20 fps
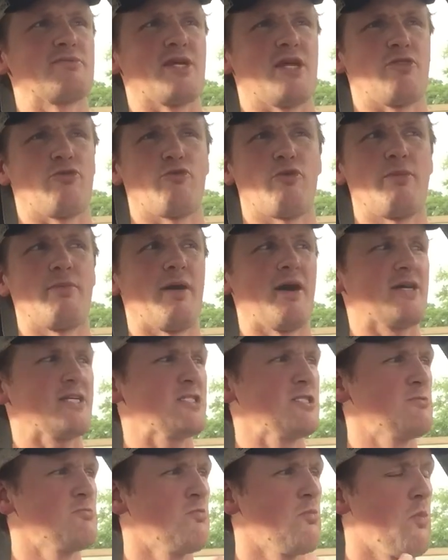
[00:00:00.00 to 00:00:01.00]
is like three
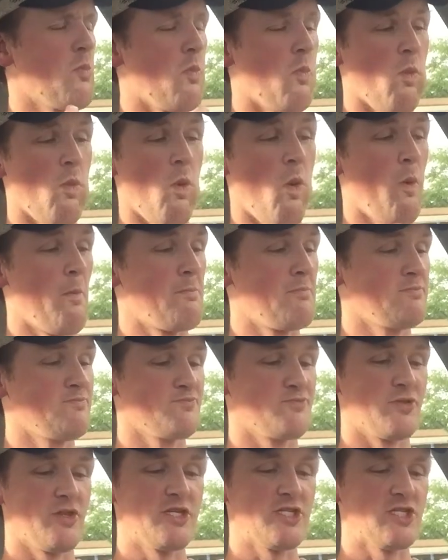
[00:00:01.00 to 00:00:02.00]
bucks.
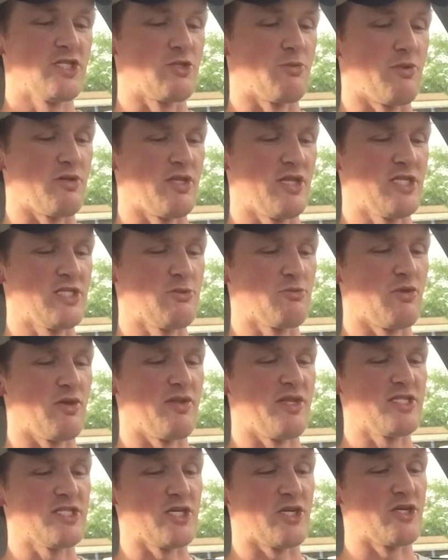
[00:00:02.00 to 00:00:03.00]
This is the this is
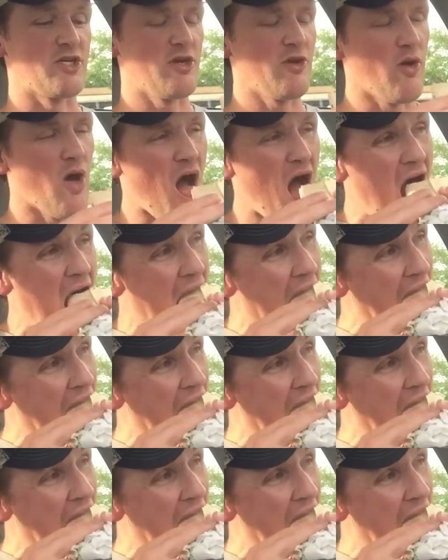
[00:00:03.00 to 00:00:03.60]
this is a good deal.